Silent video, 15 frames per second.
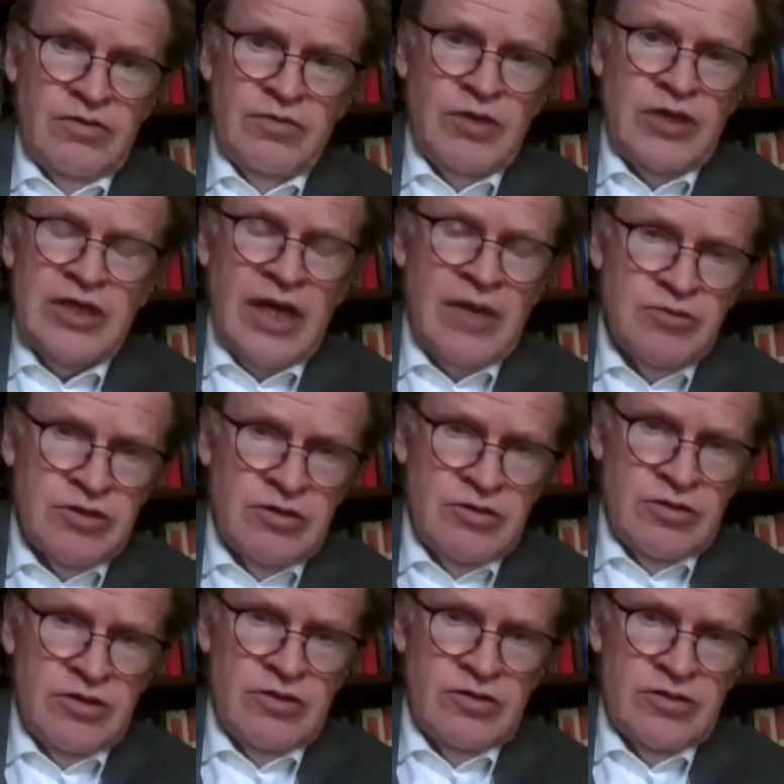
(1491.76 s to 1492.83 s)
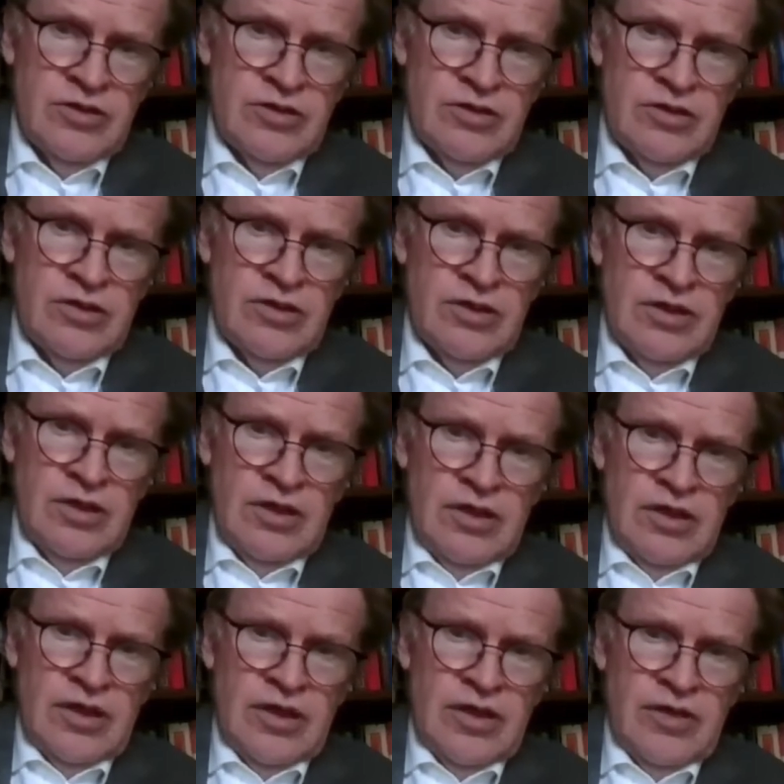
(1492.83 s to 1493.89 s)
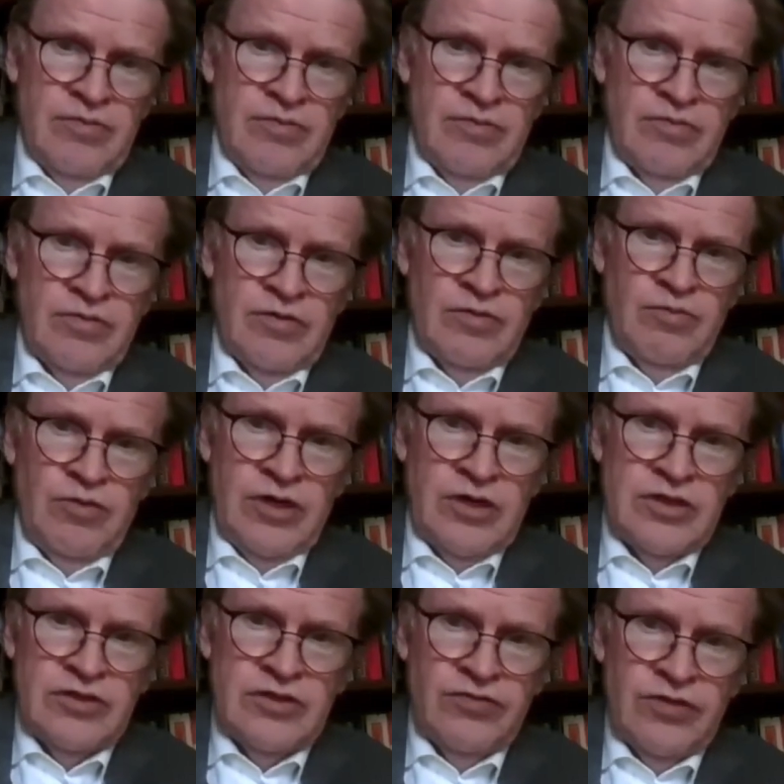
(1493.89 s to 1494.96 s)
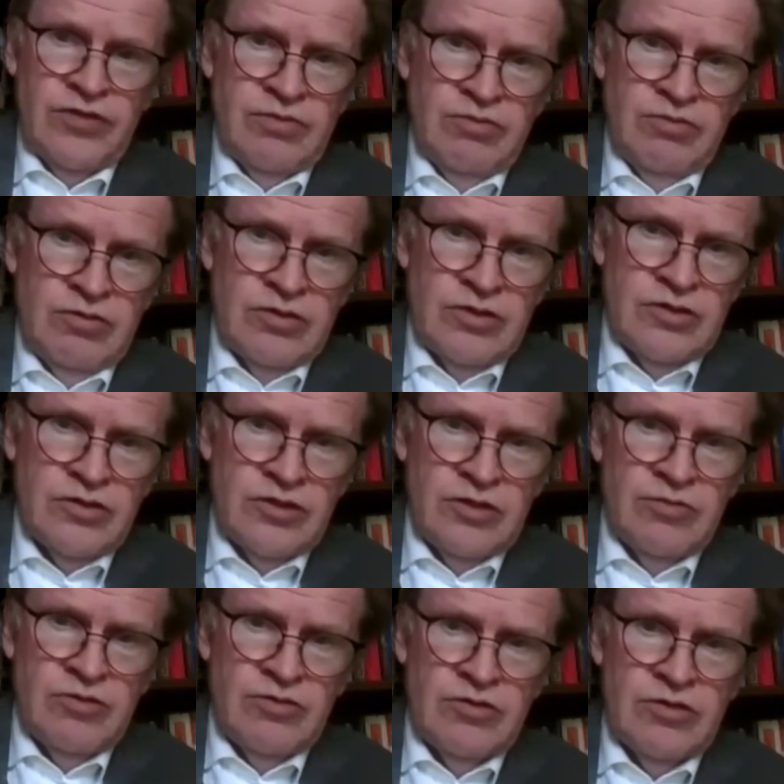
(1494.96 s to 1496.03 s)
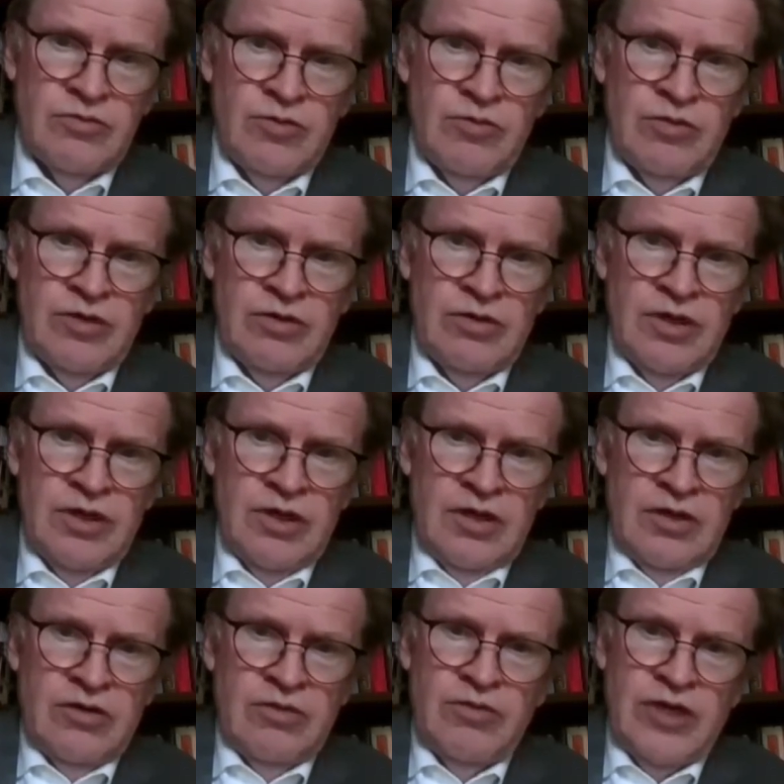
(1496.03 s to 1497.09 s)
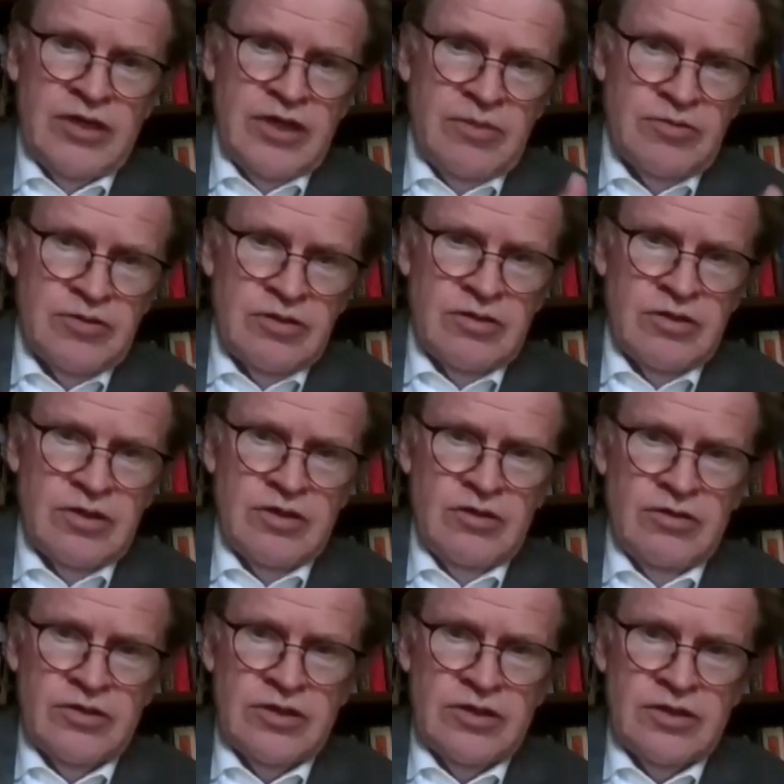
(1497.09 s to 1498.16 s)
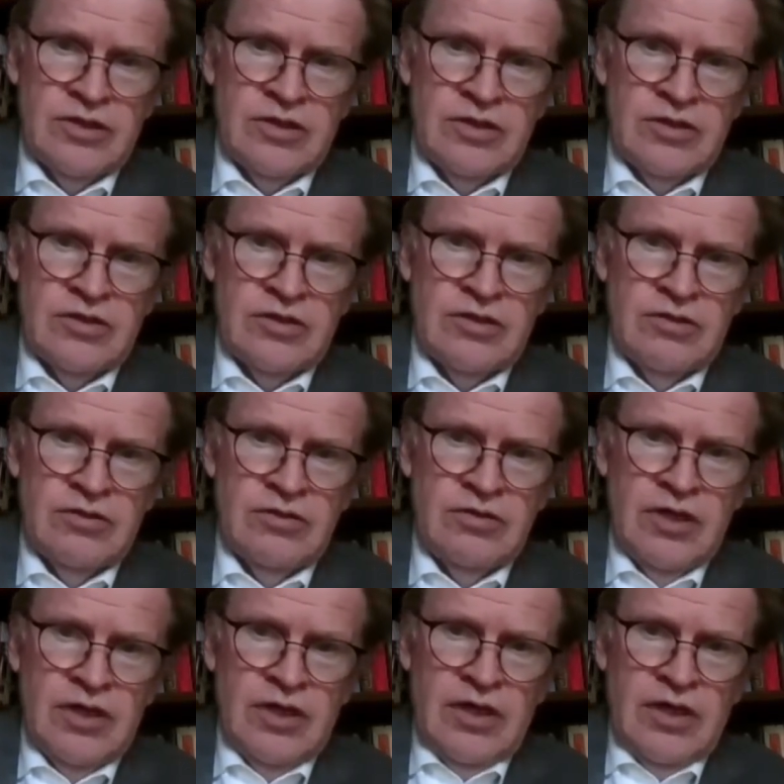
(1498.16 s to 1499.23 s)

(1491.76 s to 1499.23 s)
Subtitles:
remained absolutely constant. The price of an imported German automobile remained absolutely constant. And so